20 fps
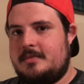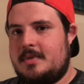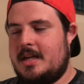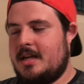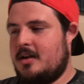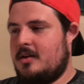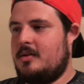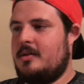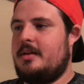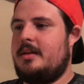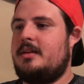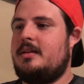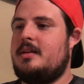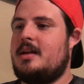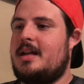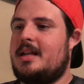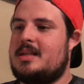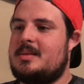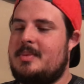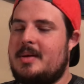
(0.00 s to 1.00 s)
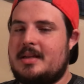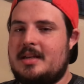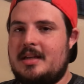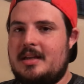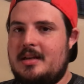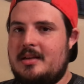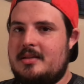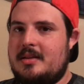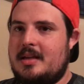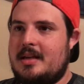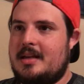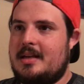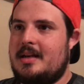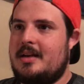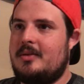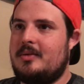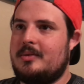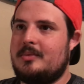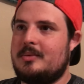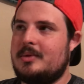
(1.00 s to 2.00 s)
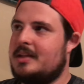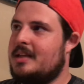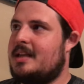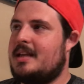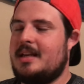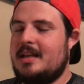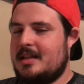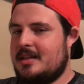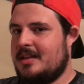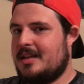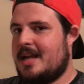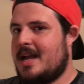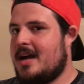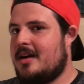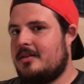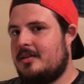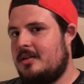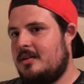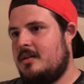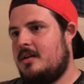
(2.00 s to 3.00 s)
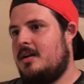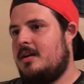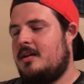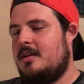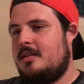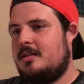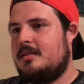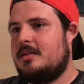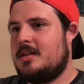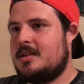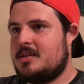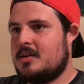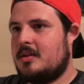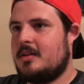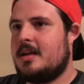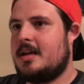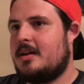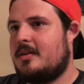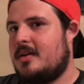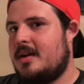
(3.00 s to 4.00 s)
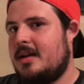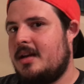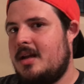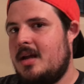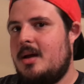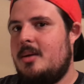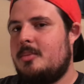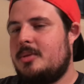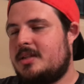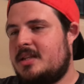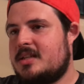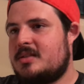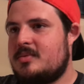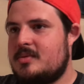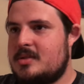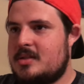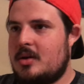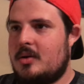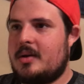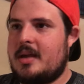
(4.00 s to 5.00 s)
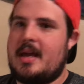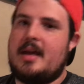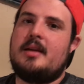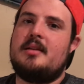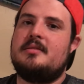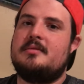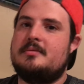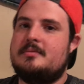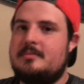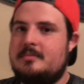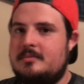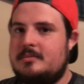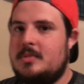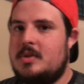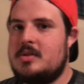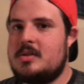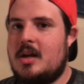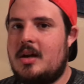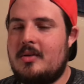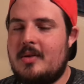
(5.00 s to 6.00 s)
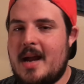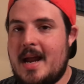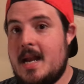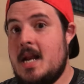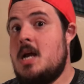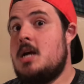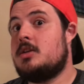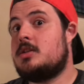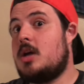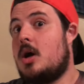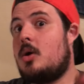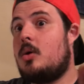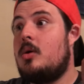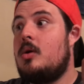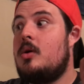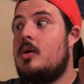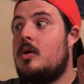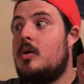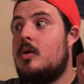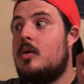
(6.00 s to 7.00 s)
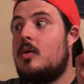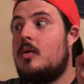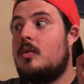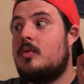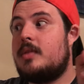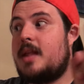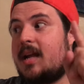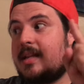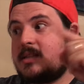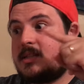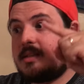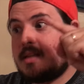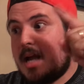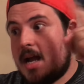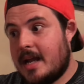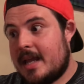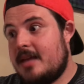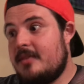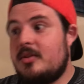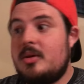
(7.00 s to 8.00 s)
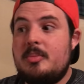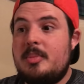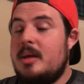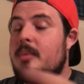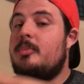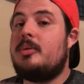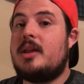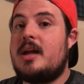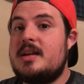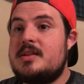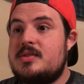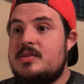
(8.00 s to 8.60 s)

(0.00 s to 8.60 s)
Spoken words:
I go in not expecting anything, and I don't really get anything out that's all that great. But this was okay. It was all right. So that's, I give it a B+.